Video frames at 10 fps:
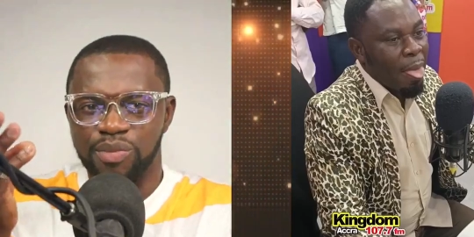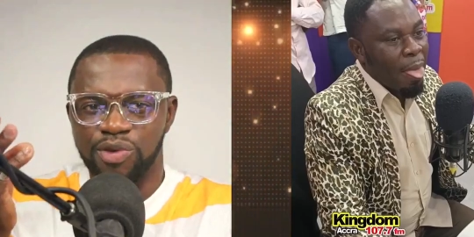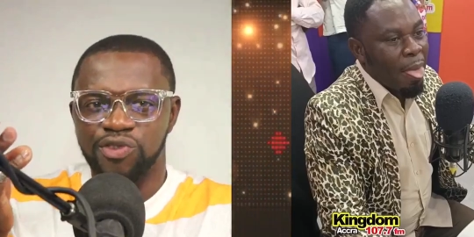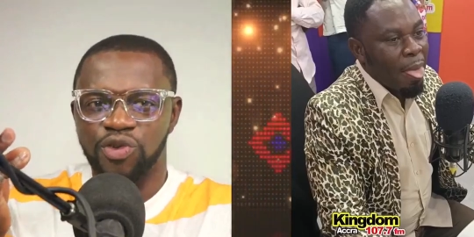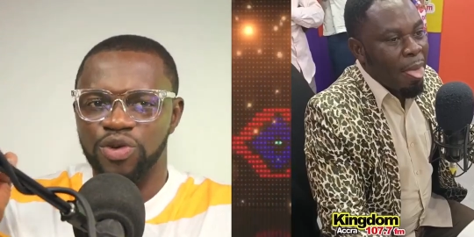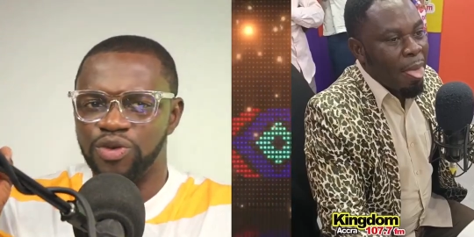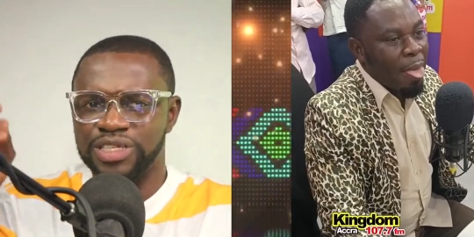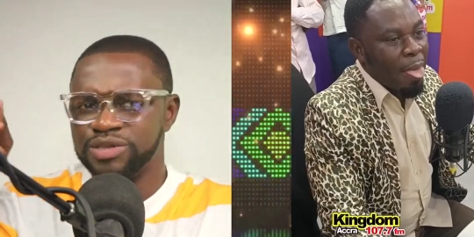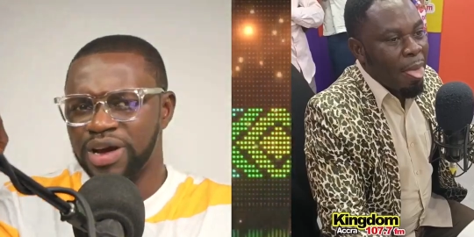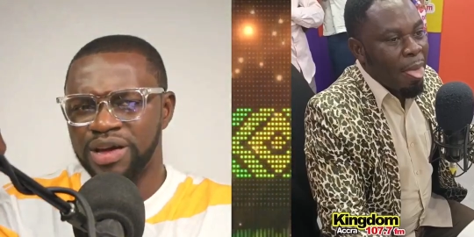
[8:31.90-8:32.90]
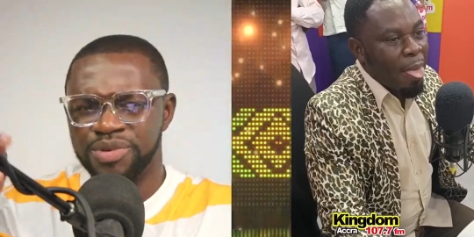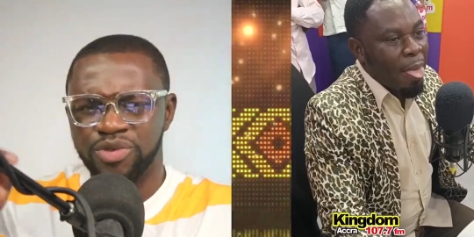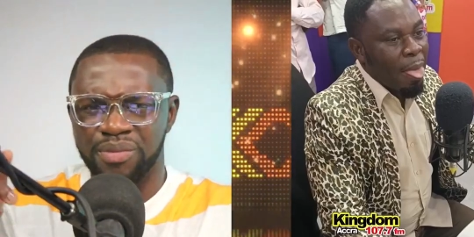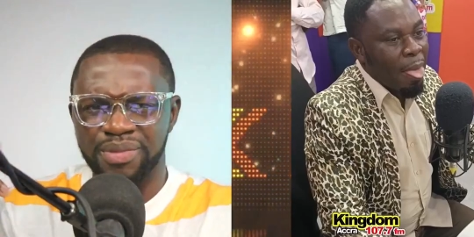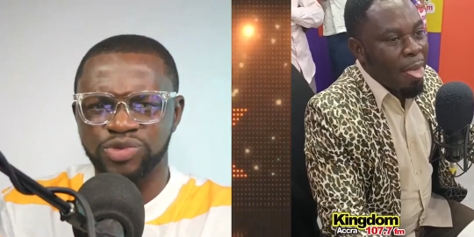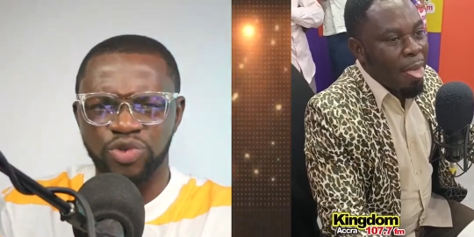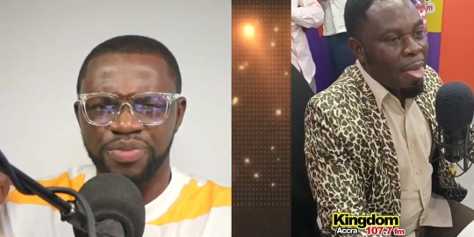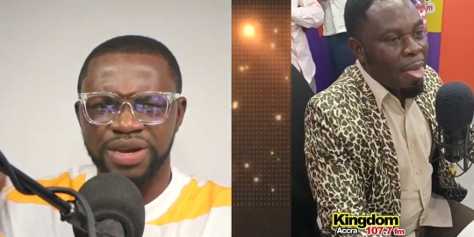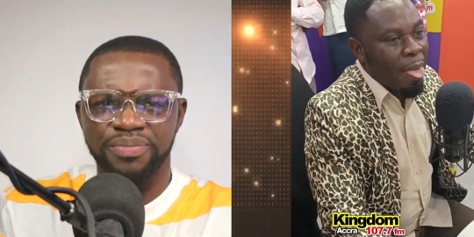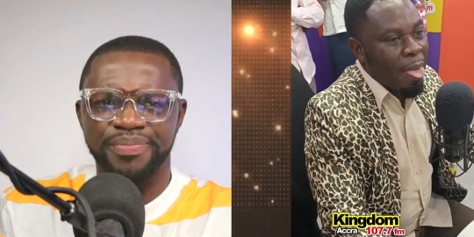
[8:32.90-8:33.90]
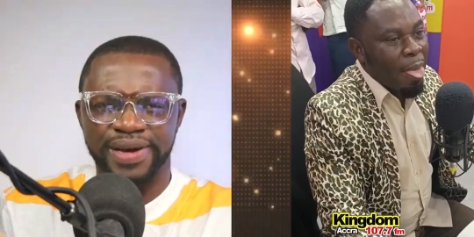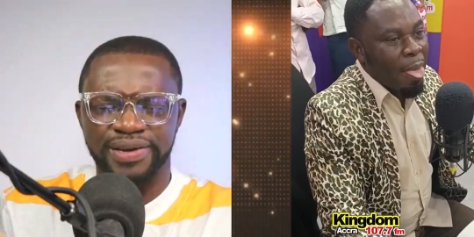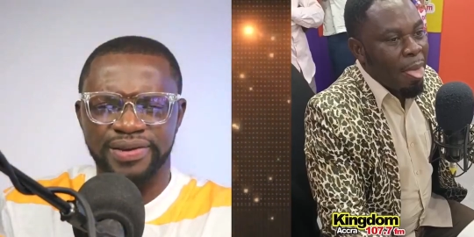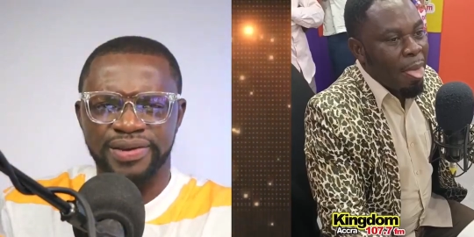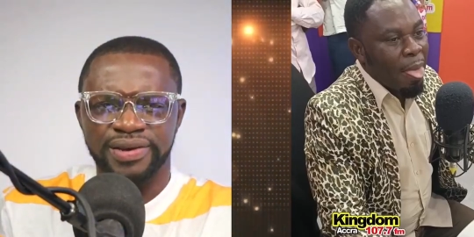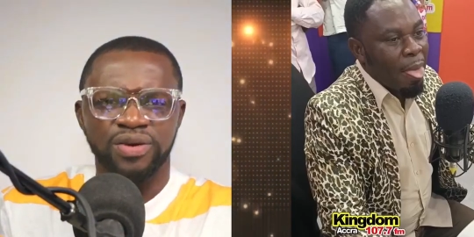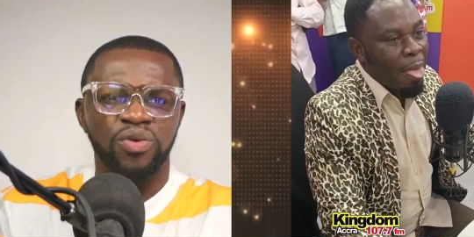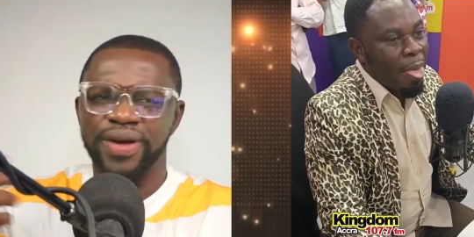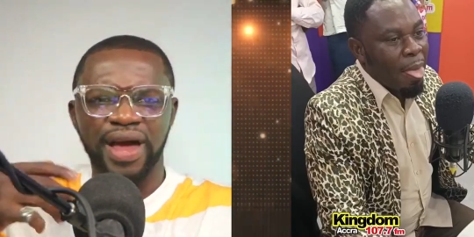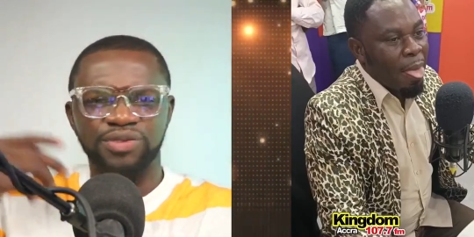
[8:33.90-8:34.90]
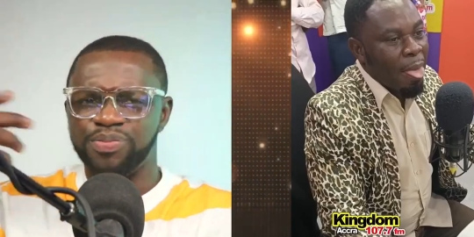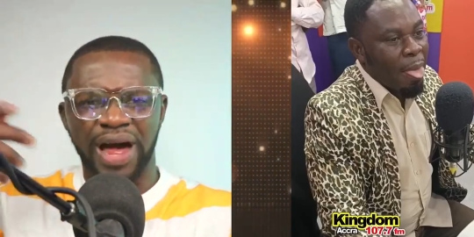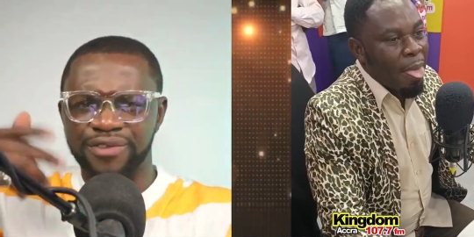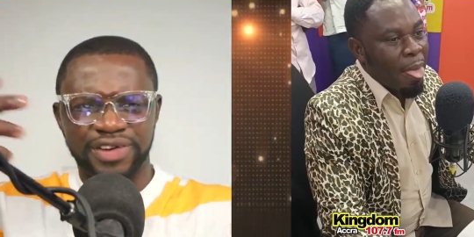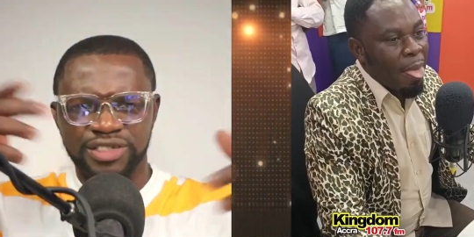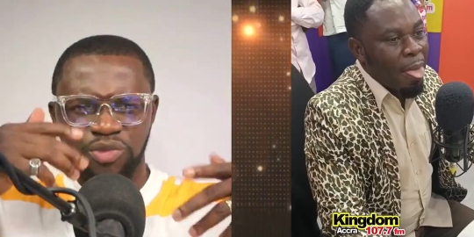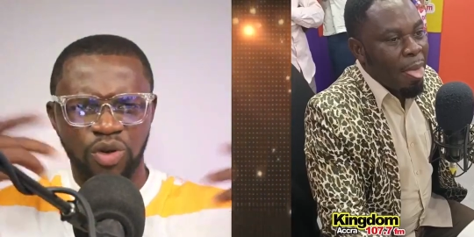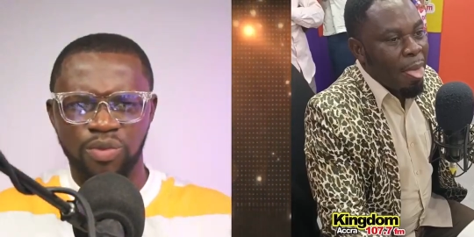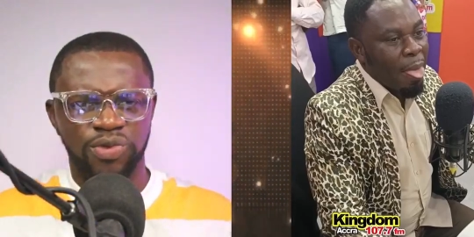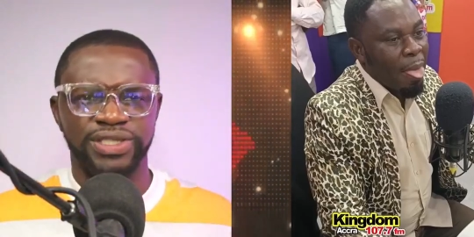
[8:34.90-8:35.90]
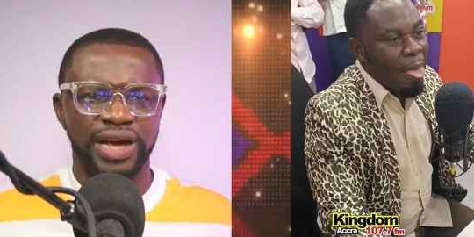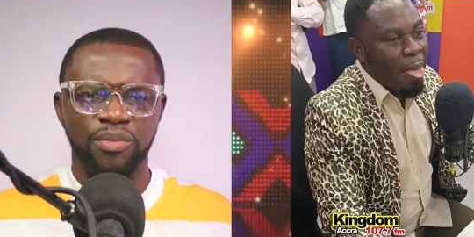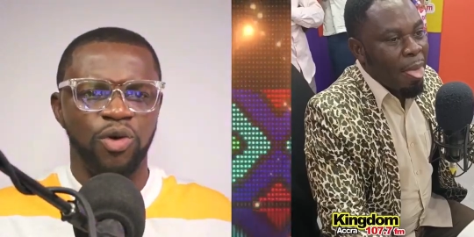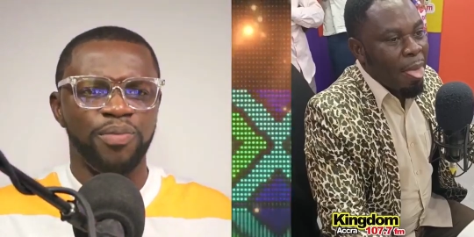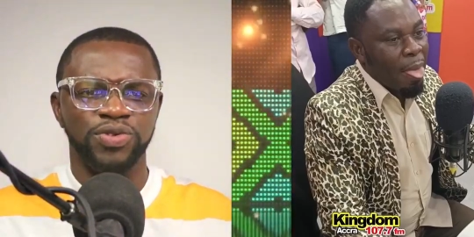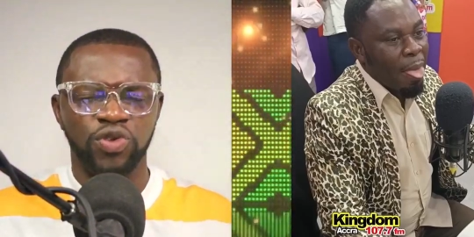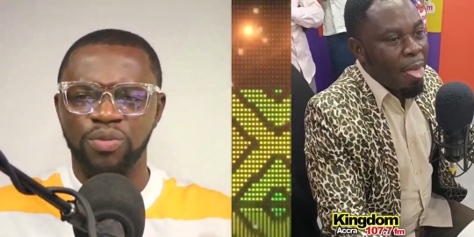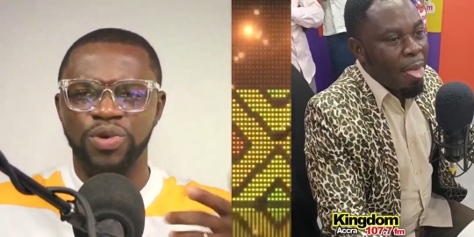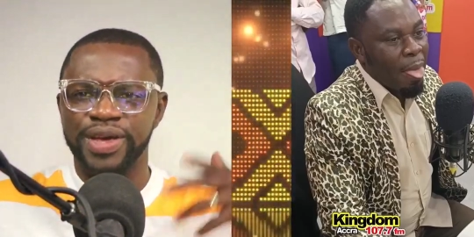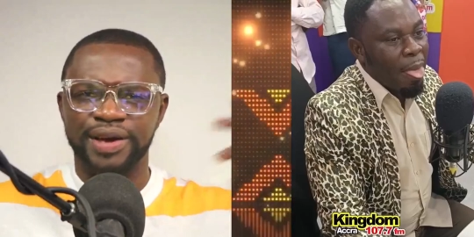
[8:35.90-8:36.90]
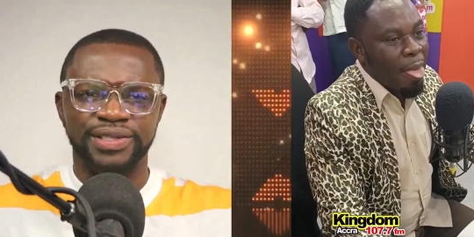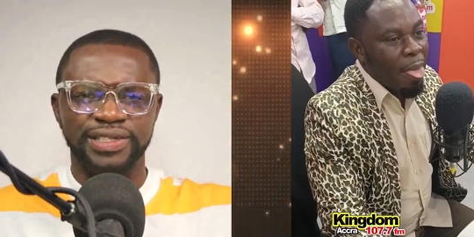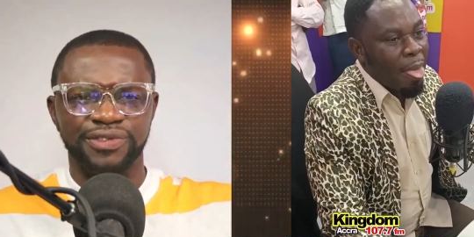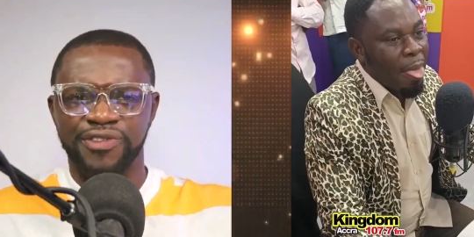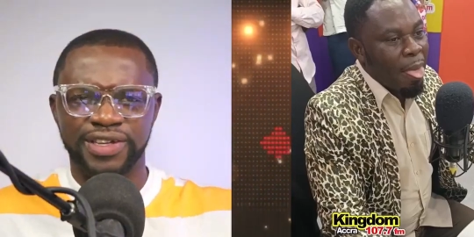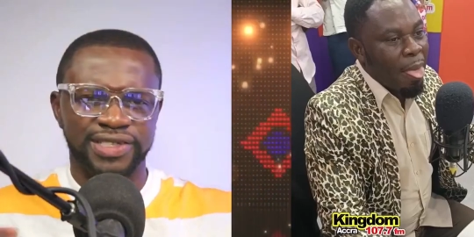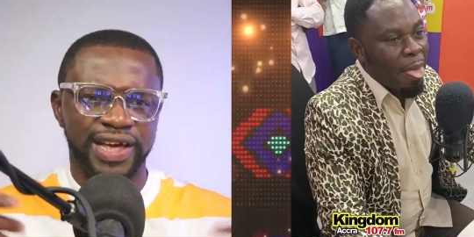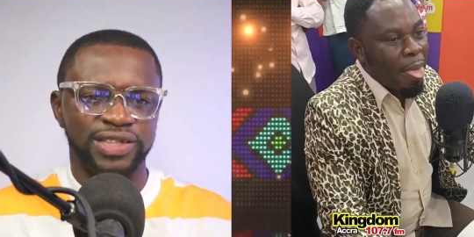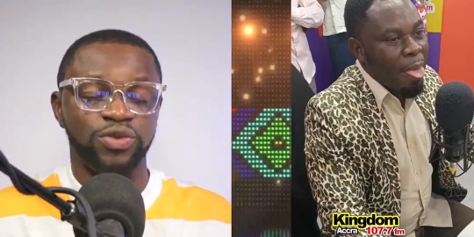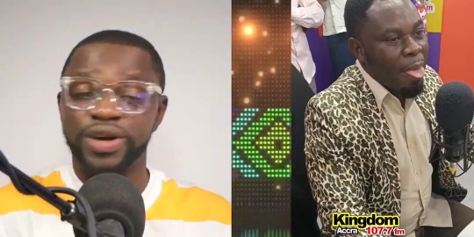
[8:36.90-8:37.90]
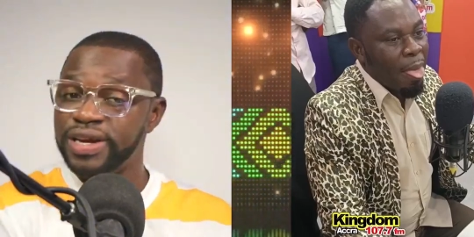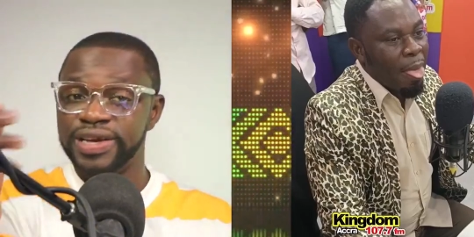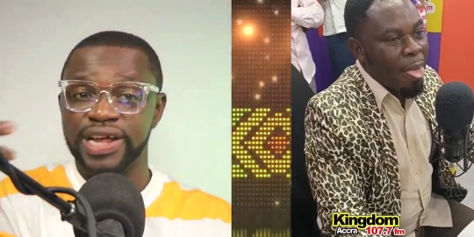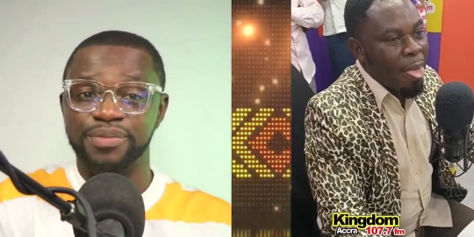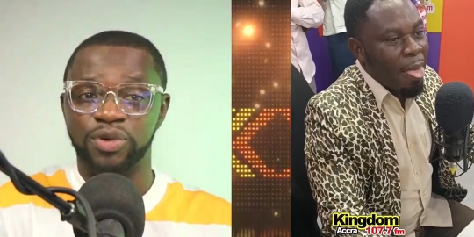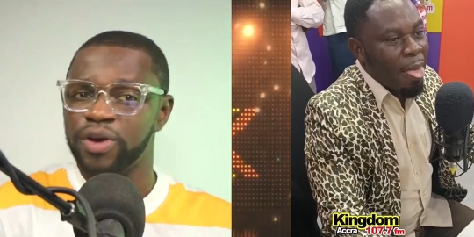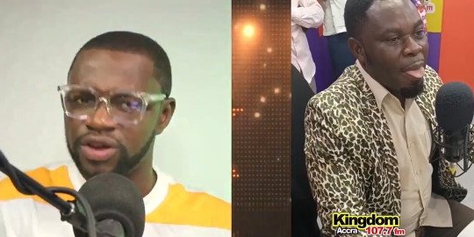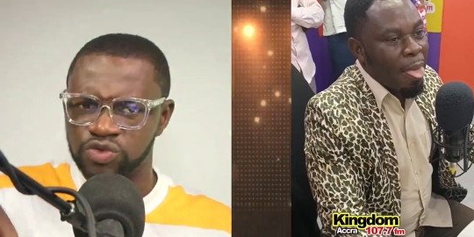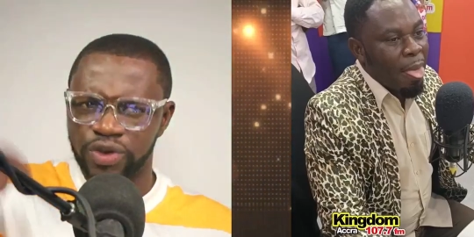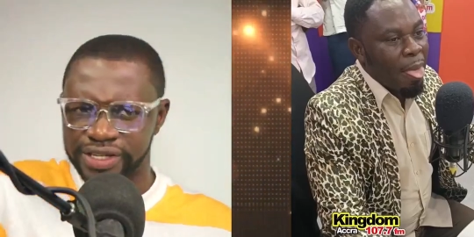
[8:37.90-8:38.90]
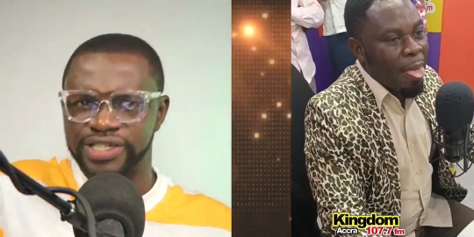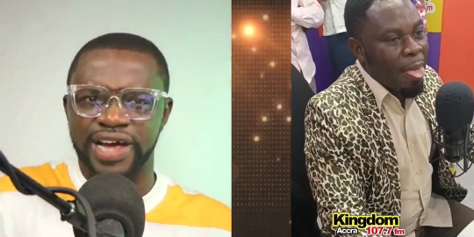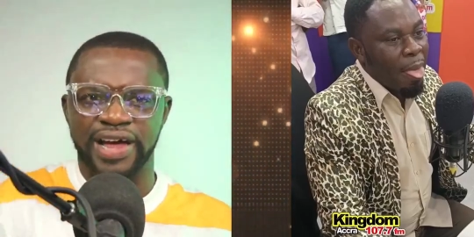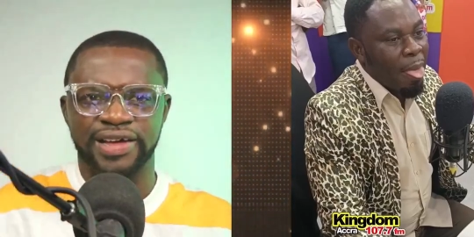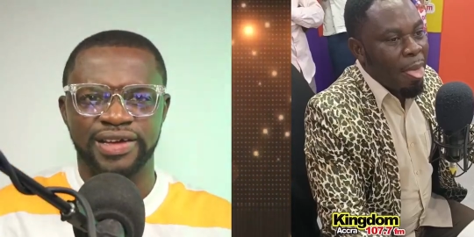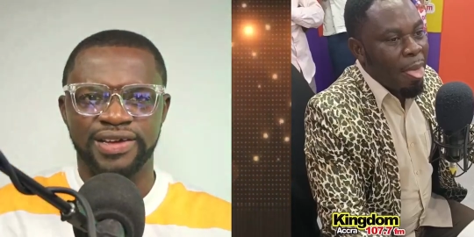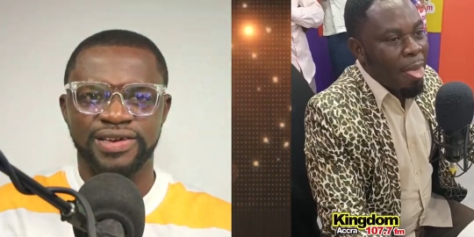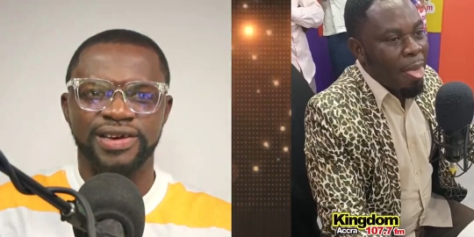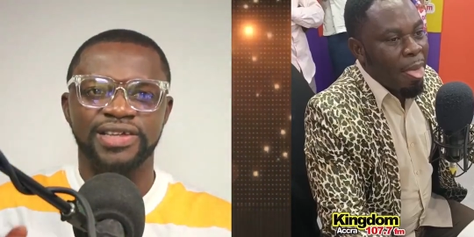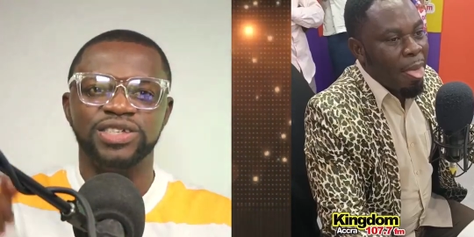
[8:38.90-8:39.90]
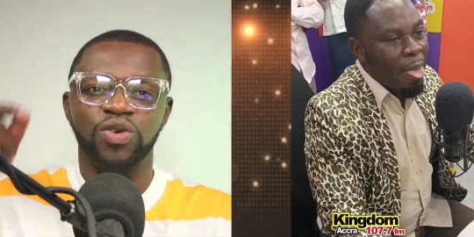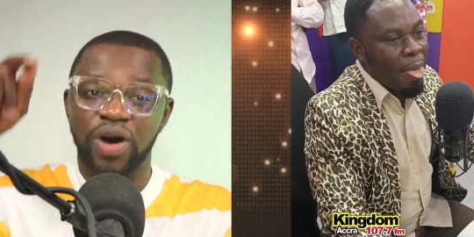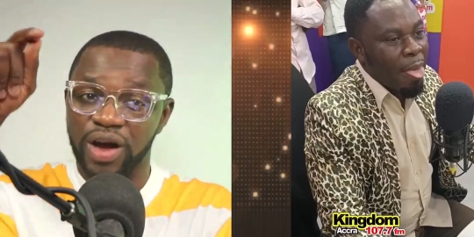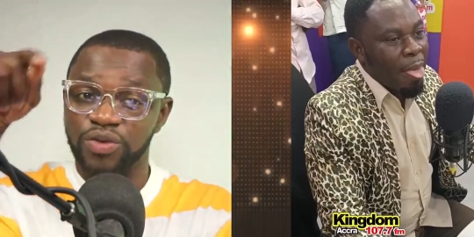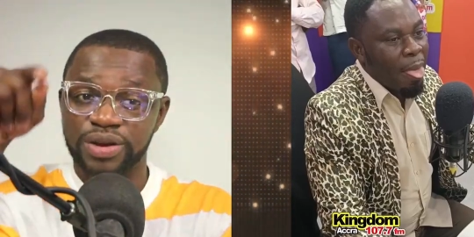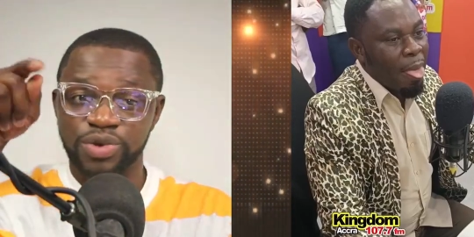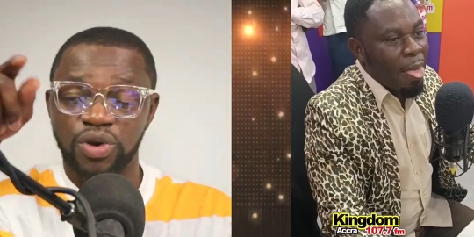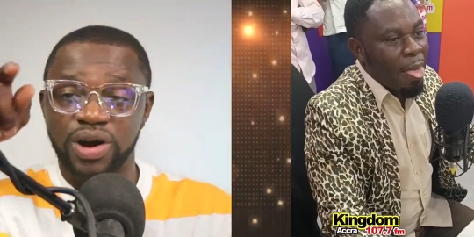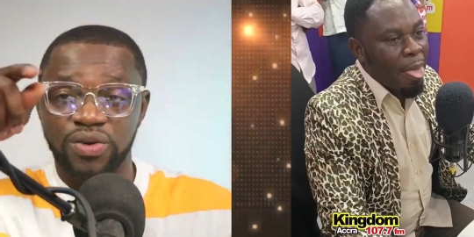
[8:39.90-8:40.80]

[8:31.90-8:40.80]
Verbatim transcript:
Speaker 1: for what why becomes will be in pain. Or your advert more time on person more year thirty first night, or any navy, or yanso jiska. It is the walk and win him the walk.